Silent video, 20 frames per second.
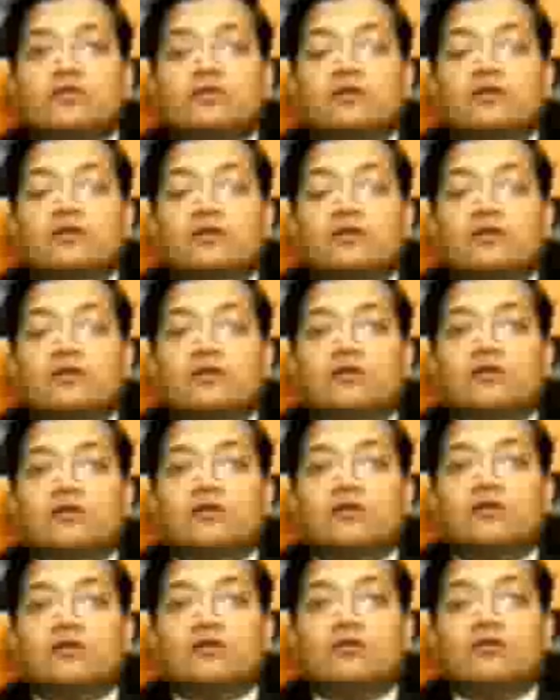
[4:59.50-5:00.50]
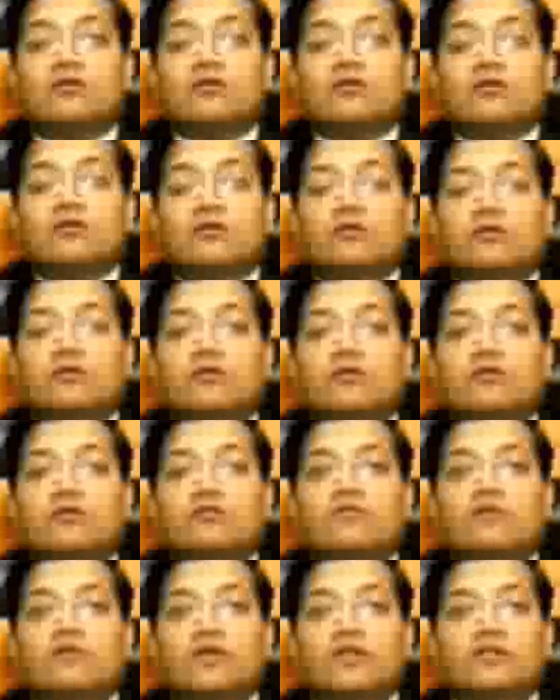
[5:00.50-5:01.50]
on a
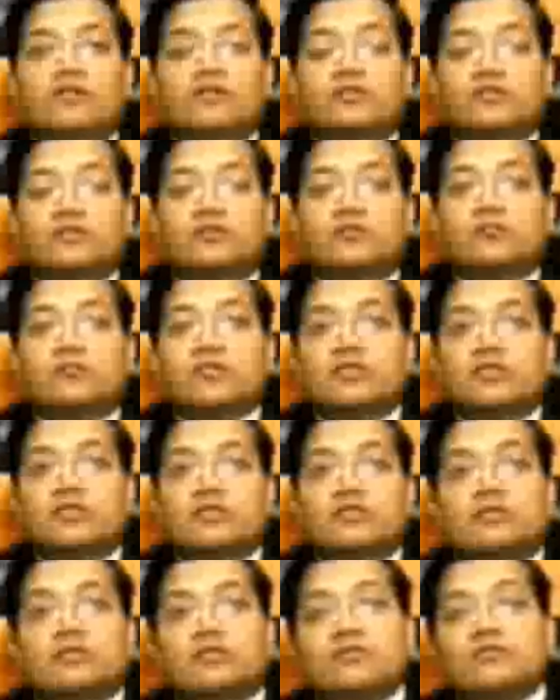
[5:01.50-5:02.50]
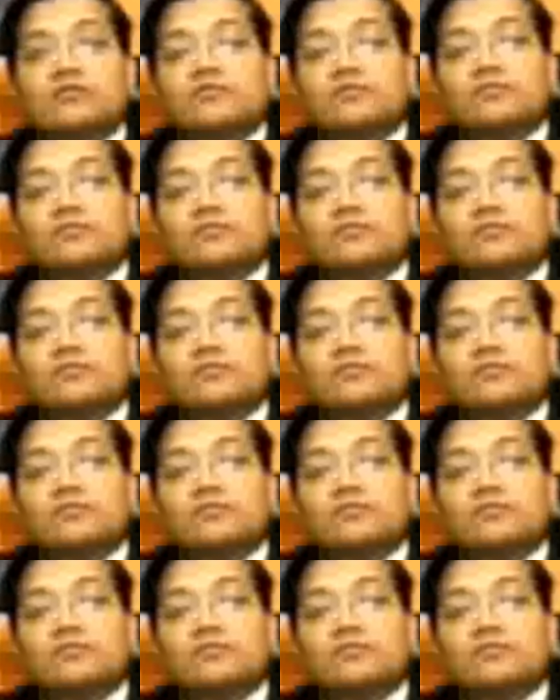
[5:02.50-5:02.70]
fresh basis.